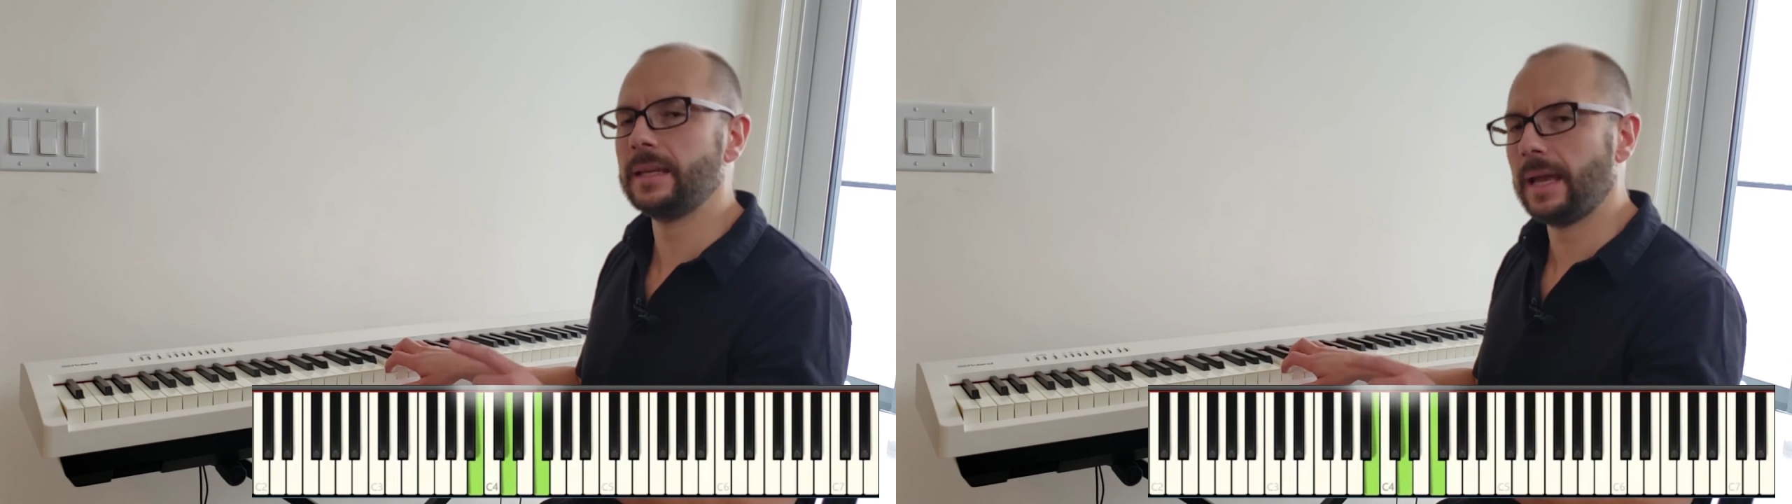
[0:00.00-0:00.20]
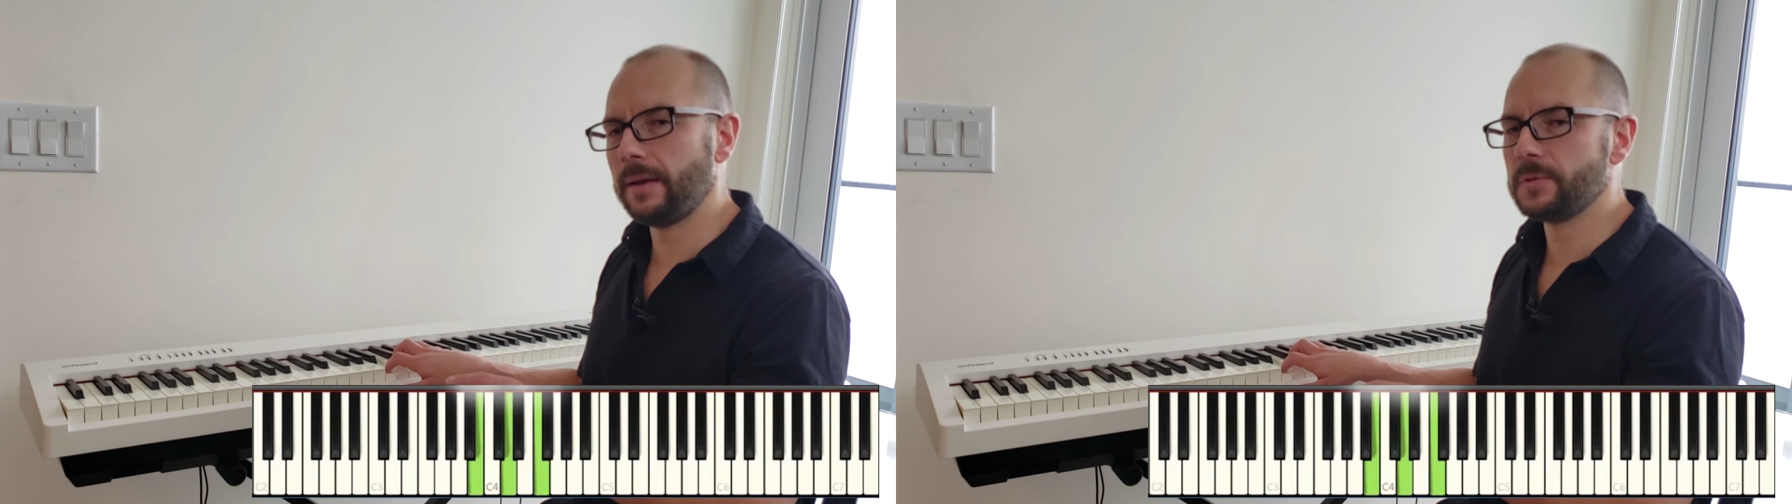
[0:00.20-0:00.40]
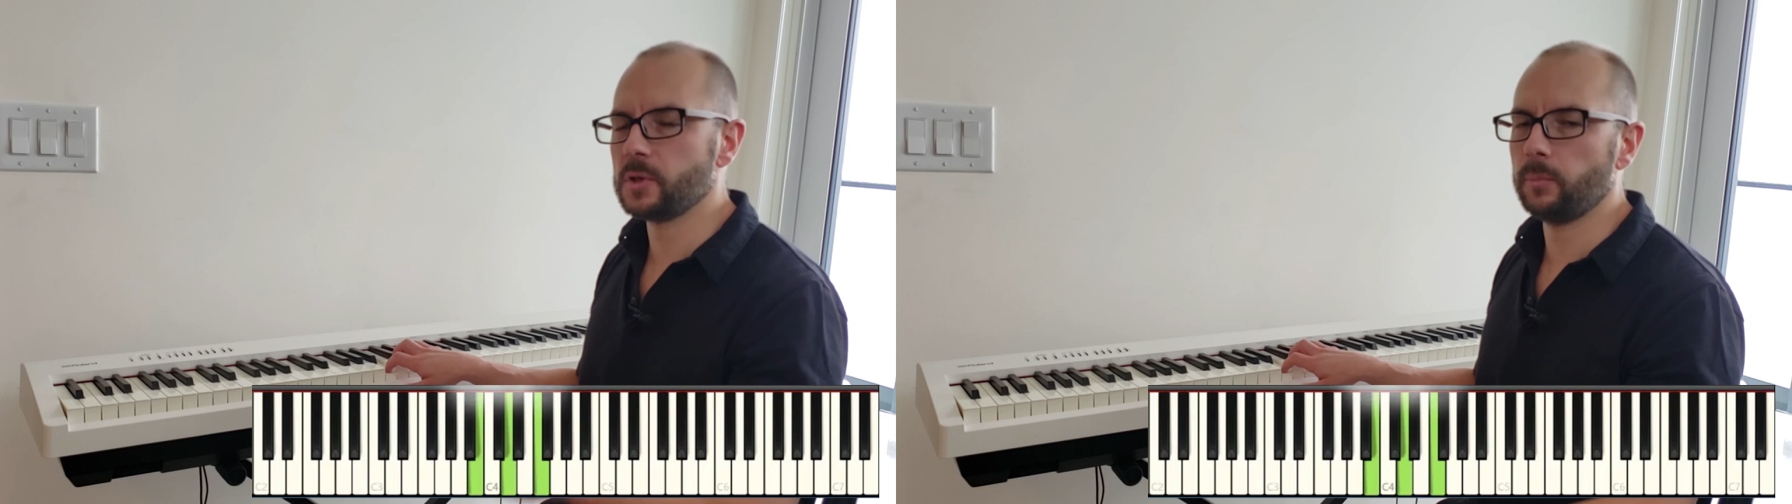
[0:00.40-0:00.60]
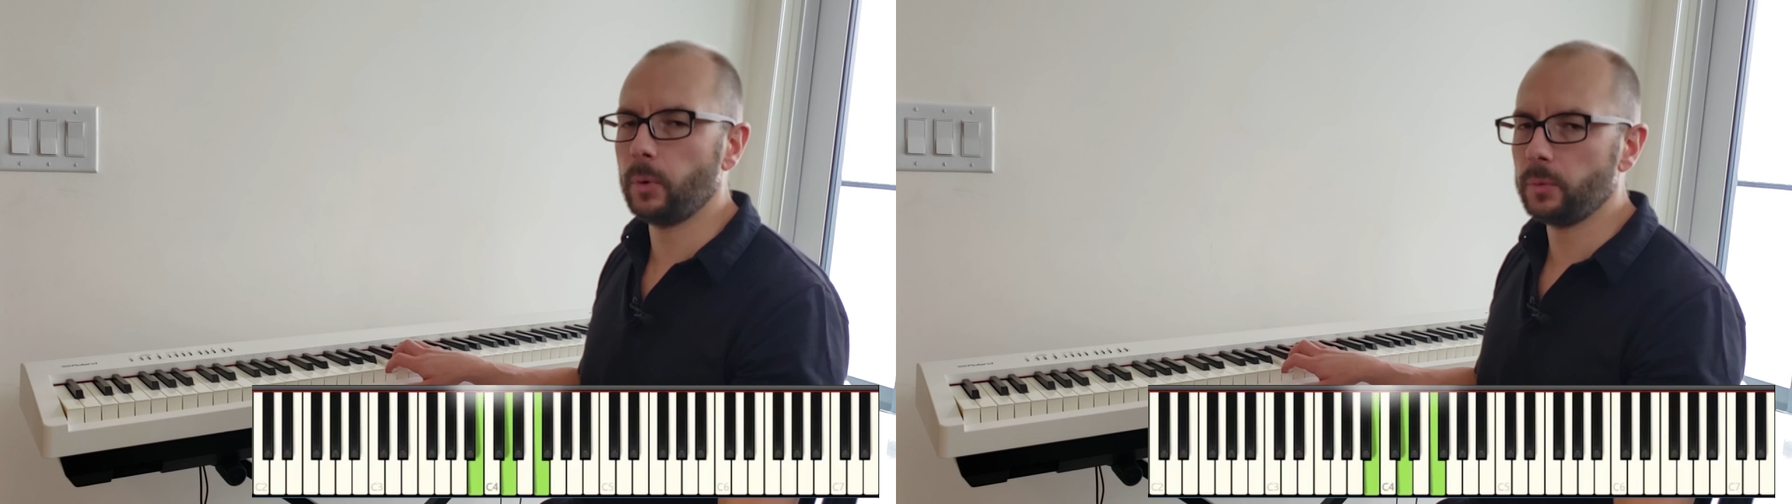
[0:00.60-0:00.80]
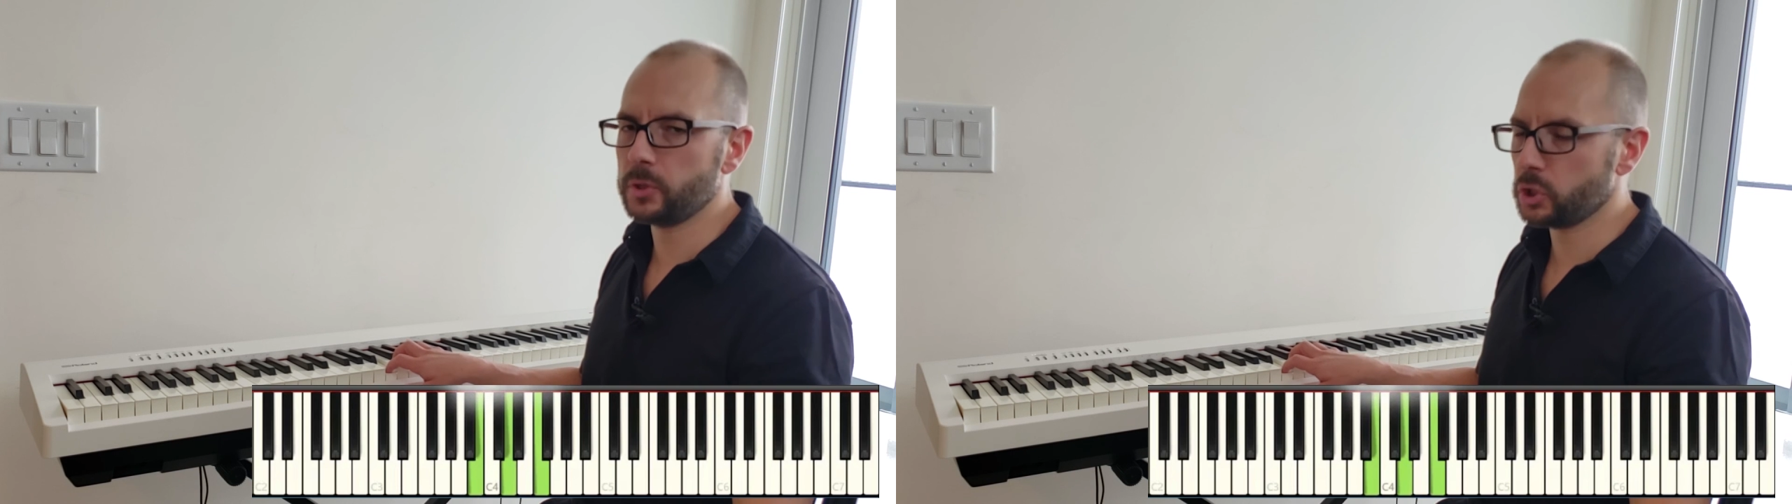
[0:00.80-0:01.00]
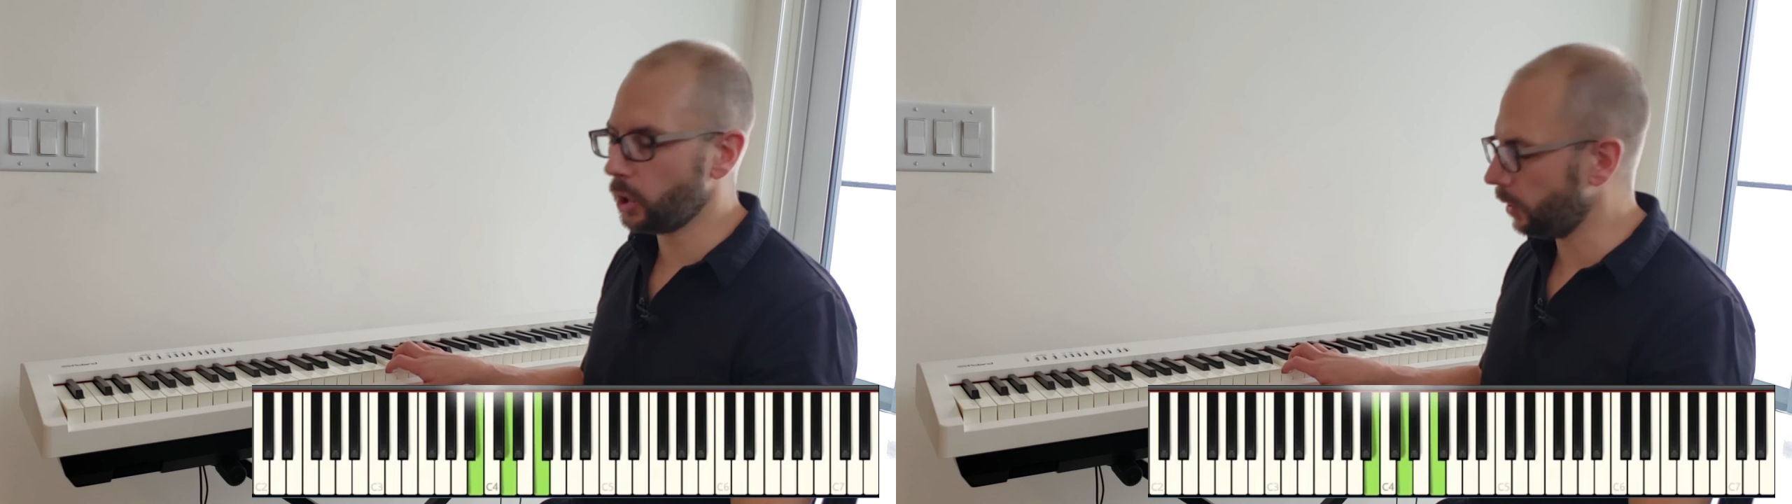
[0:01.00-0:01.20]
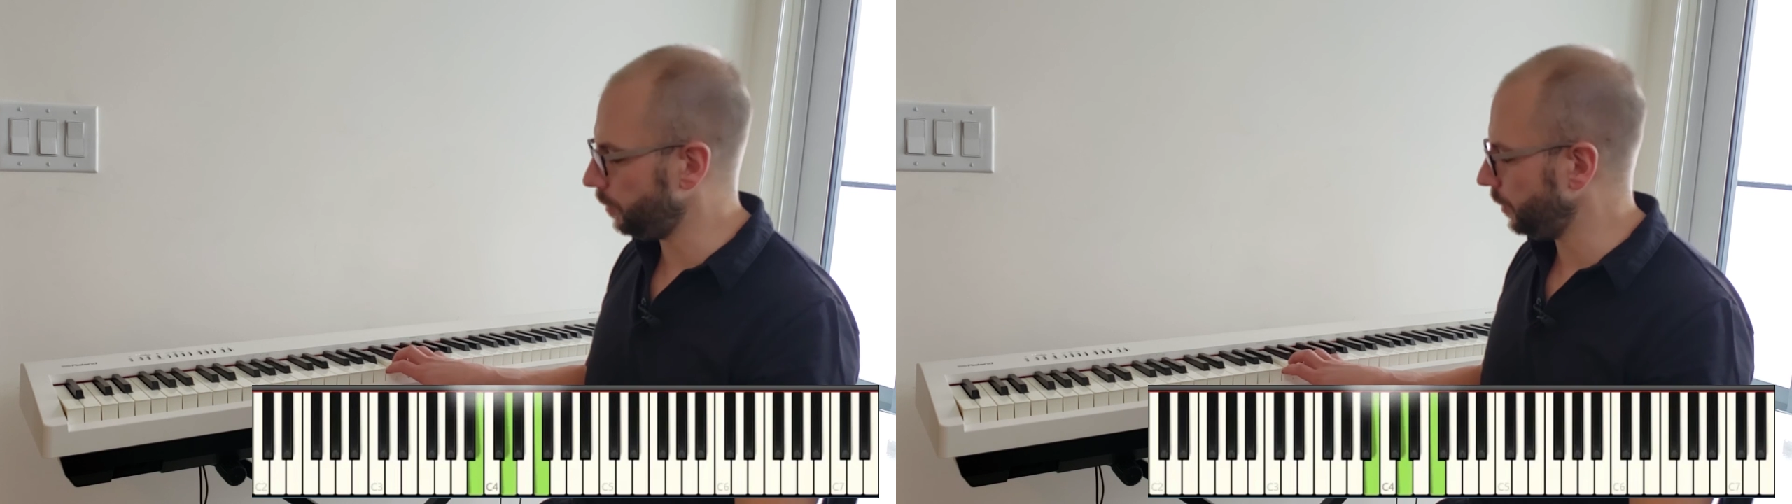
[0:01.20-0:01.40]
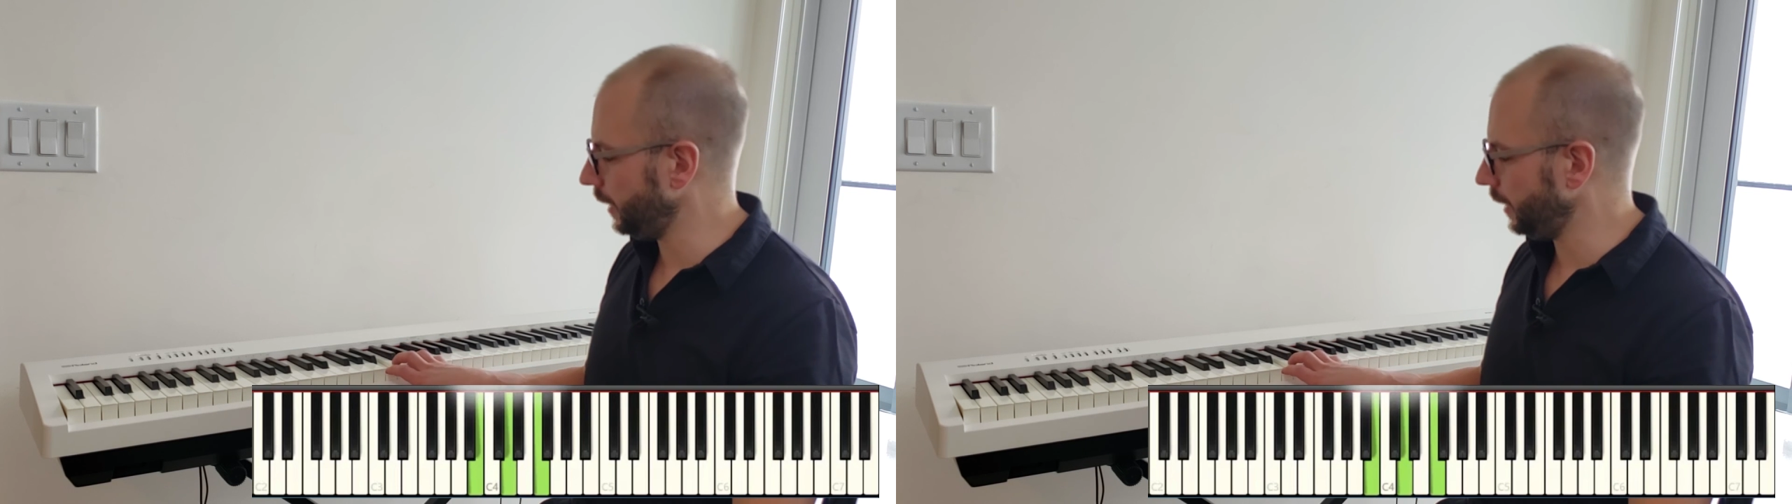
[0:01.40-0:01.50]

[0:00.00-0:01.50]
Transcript: Fs are both sharp